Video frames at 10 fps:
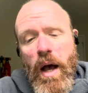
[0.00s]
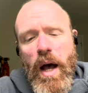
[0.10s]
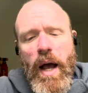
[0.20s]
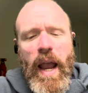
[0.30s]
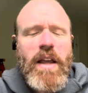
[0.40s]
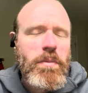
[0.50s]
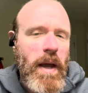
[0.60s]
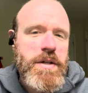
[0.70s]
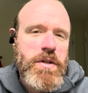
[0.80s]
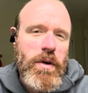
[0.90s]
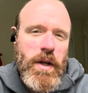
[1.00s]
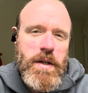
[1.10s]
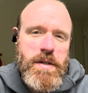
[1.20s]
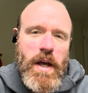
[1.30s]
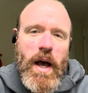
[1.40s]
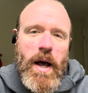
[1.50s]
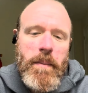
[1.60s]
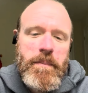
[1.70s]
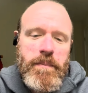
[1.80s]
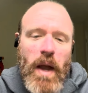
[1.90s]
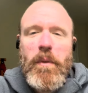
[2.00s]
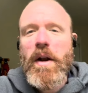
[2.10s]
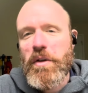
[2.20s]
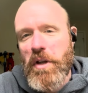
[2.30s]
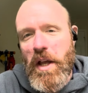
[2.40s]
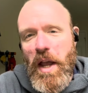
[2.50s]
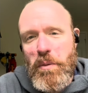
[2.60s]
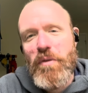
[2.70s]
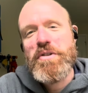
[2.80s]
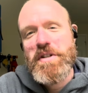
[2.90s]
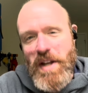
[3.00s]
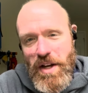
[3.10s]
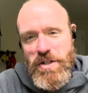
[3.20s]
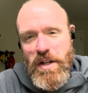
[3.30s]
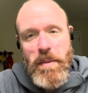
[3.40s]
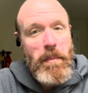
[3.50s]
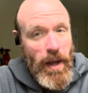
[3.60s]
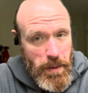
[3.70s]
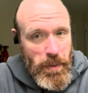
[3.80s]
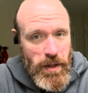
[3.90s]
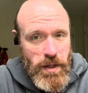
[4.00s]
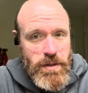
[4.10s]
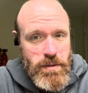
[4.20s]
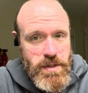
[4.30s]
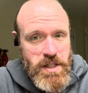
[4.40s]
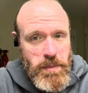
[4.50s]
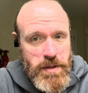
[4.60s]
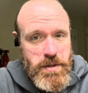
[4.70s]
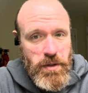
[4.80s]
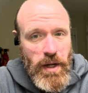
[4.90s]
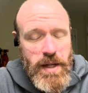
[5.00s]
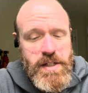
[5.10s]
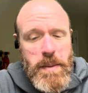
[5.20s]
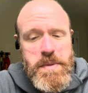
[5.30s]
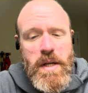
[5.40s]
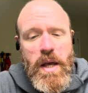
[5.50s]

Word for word: Uh, Eighth Master is, um, ironically, a revisitation, in my opinion, to Six Master concepts.